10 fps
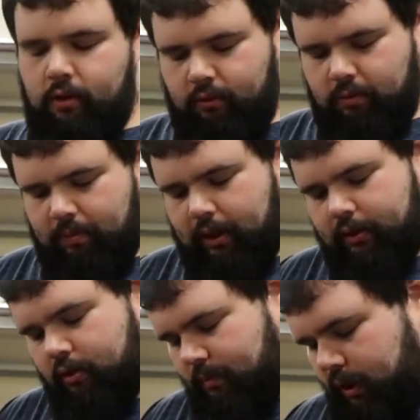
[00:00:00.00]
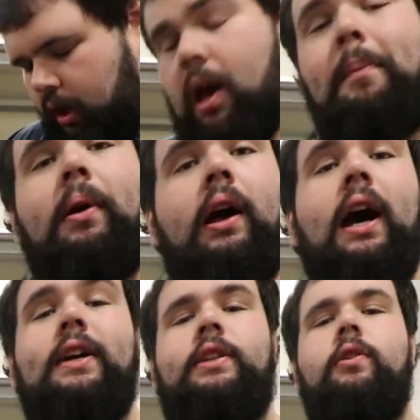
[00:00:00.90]
replied to me, but
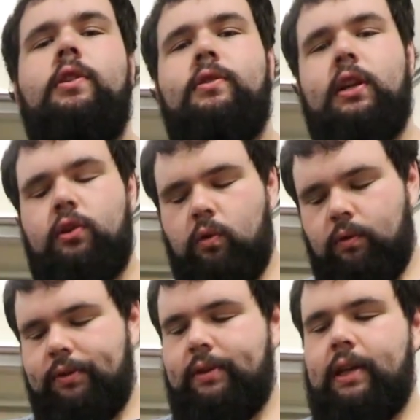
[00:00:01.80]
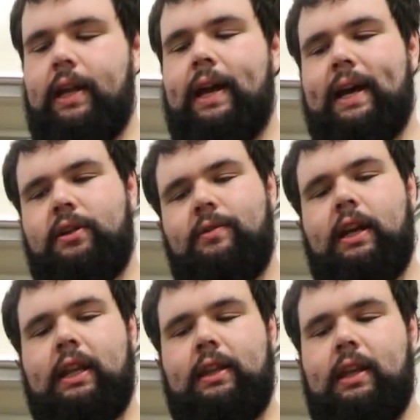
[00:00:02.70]
I still use their tools, and I actually
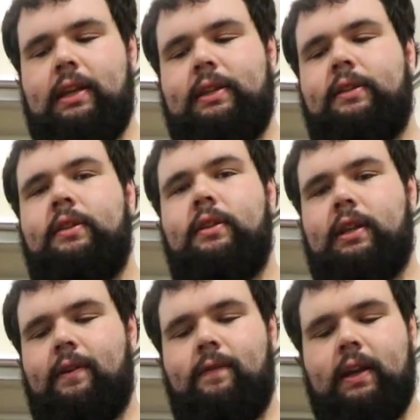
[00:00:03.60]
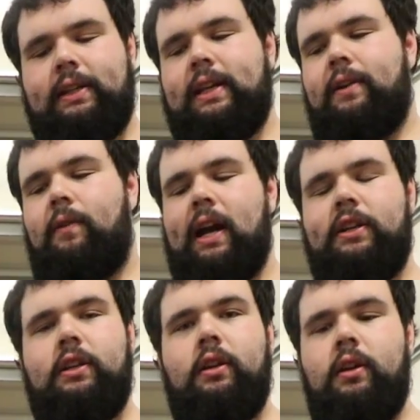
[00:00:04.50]
got this. It's like a flex head
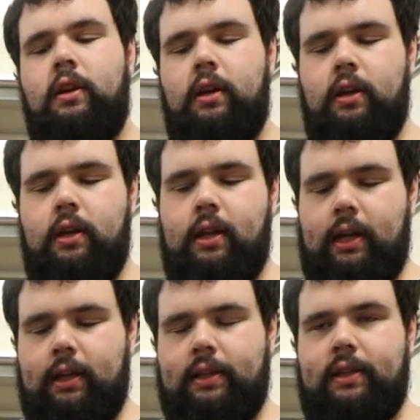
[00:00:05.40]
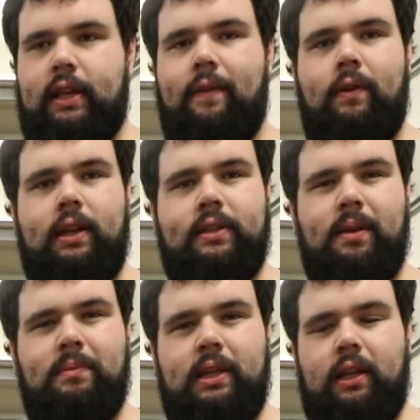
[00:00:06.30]
ratchet. I think it's 70
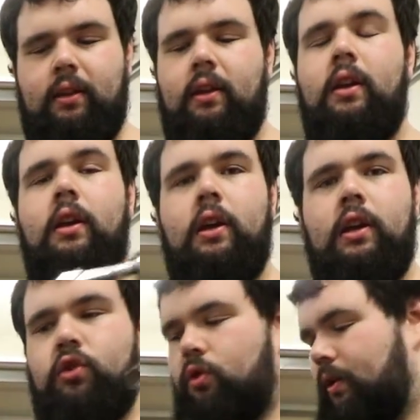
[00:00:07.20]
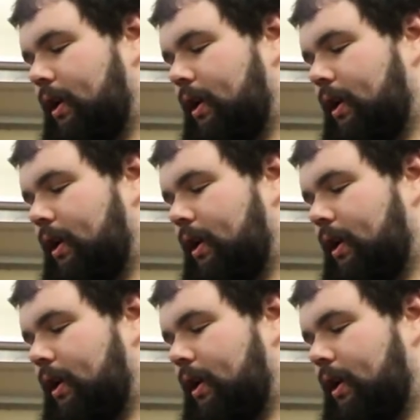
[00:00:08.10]
some teeth. It's really